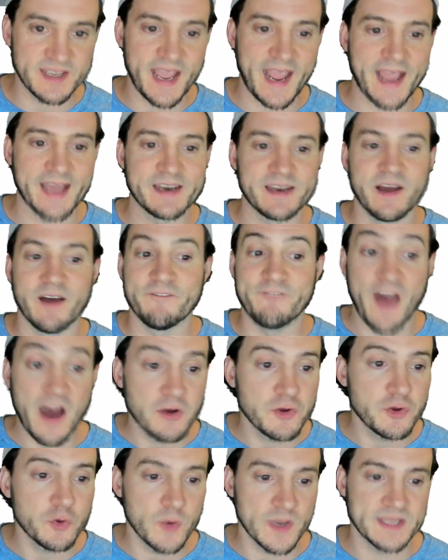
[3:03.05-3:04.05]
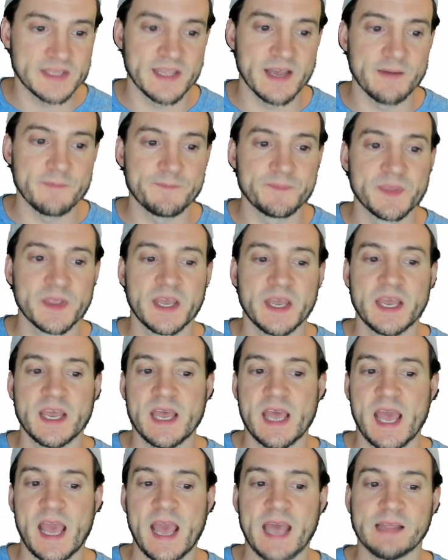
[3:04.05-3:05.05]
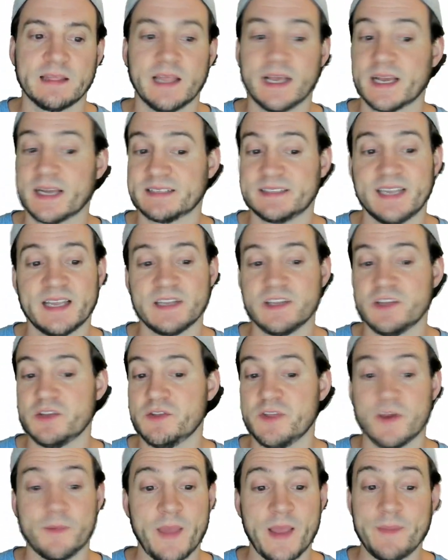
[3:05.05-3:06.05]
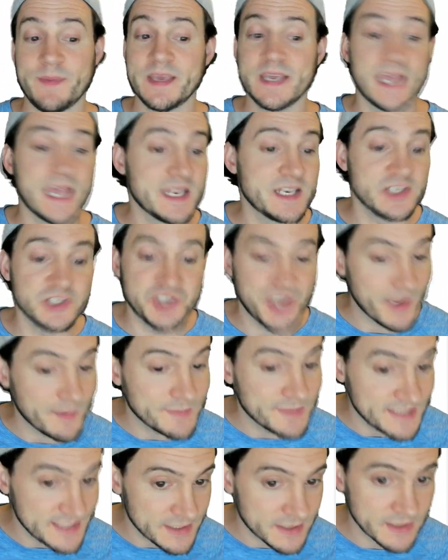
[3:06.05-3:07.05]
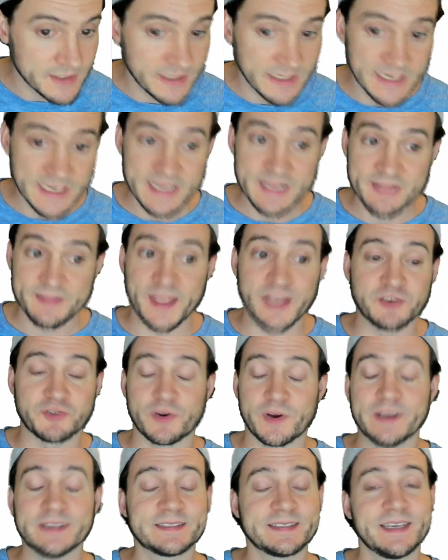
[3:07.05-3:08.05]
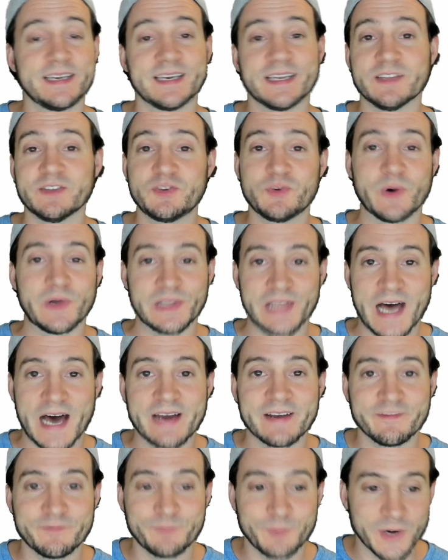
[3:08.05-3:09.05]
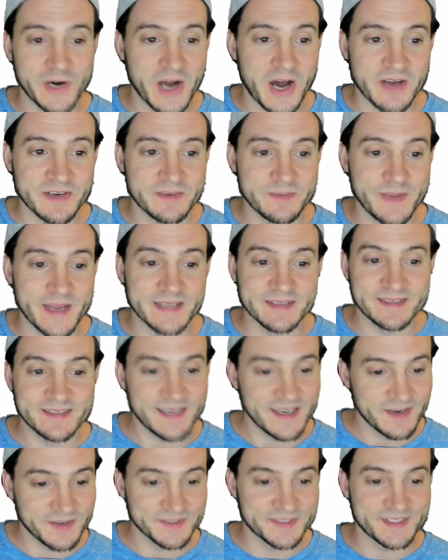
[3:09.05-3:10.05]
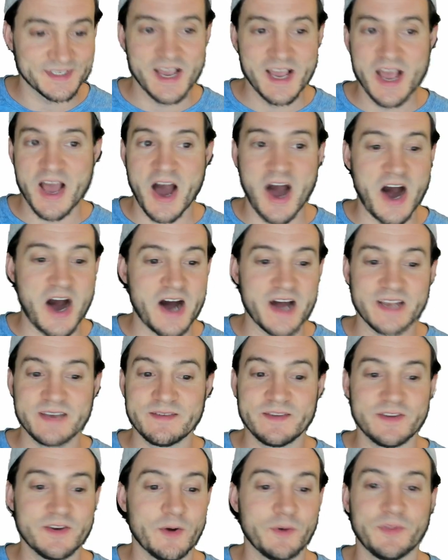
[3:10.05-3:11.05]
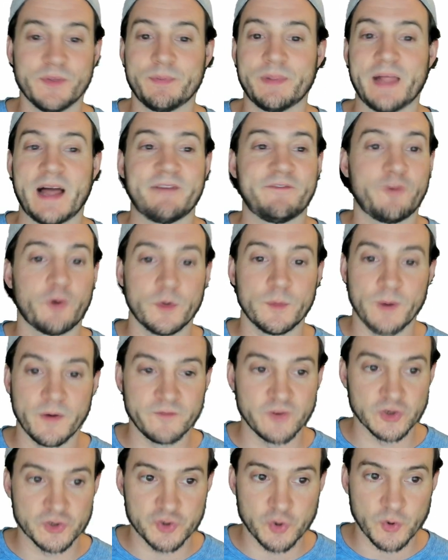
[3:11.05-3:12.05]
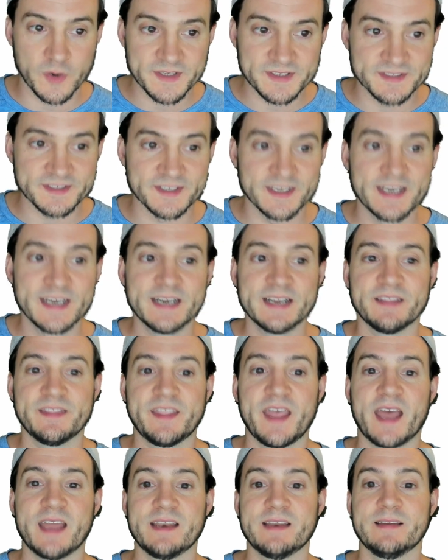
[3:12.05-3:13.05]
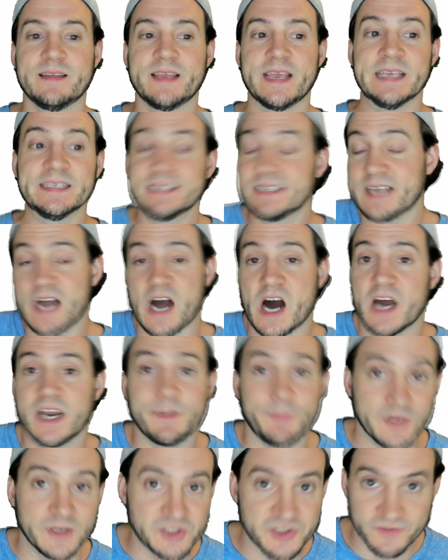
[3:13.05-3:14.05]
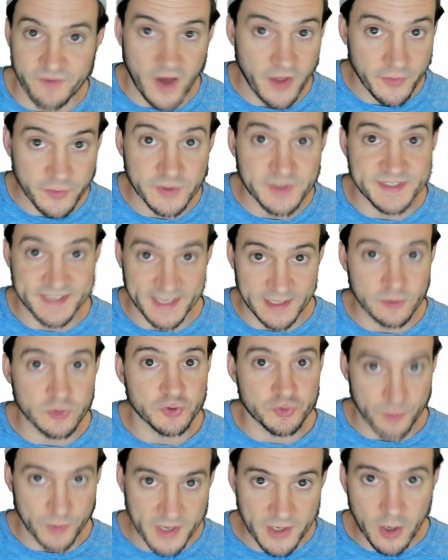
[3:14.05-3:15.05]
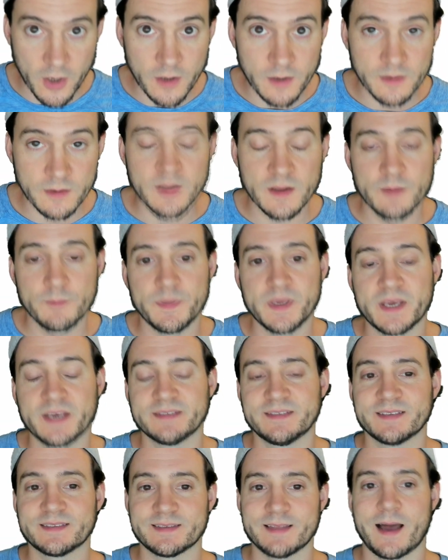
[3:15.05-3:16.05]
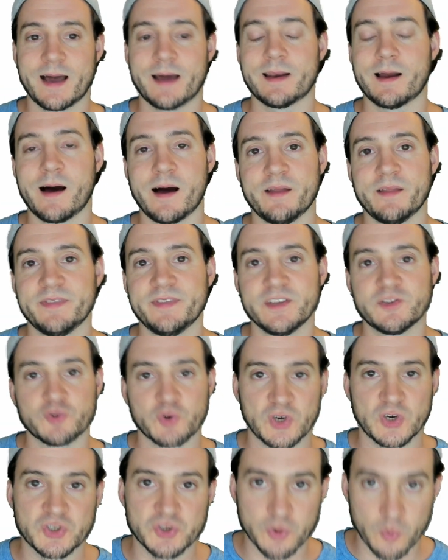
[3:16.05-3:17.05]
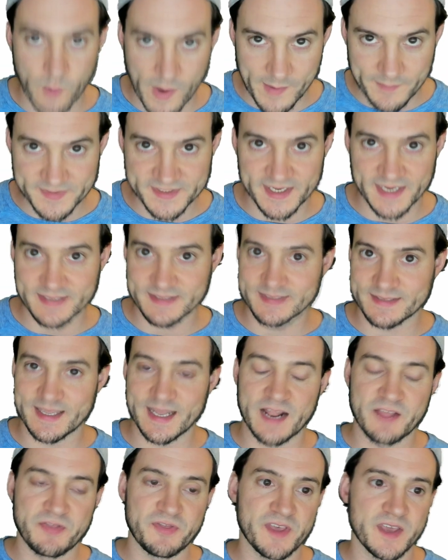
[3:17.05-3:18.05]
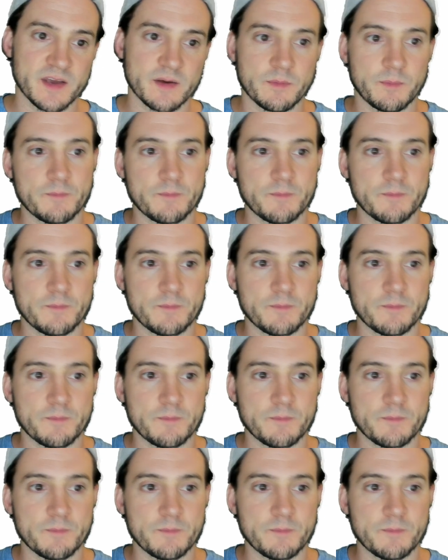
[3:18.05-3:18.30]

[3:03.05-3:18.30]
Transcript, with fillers: and evaluate them. And like I said, there may be hidden gems here that translate into a lot of print on demand sales on, you know, the platform of your choice that isn't on a bunch of other sellers' radar because it's not on the traditional websites that I think